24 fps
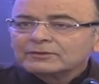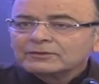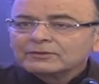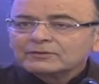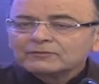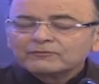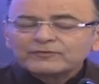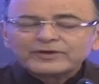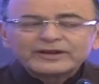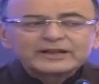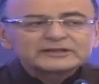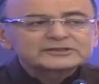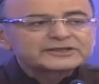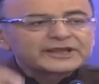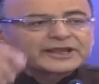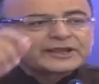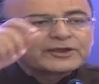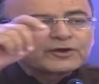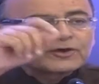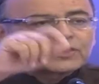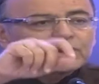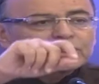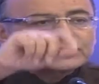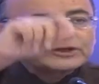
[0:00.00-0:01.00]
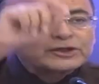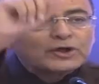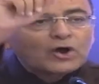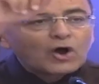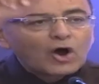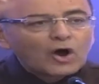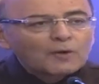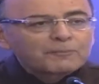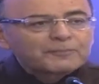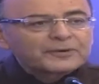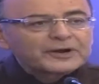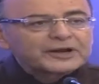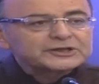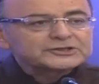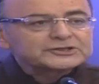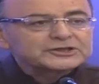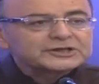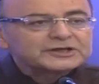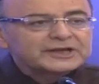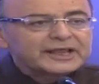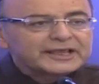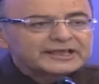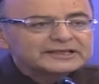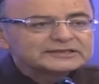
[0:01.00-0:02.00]
when a security
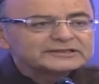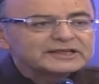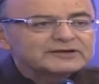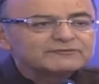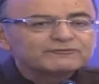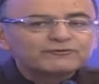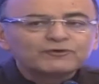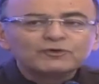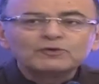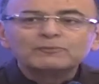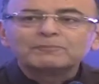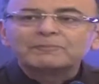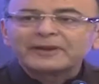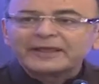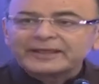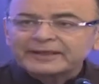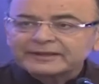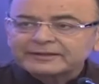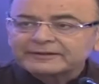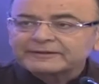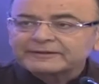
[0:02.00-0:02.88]
operation is in full play?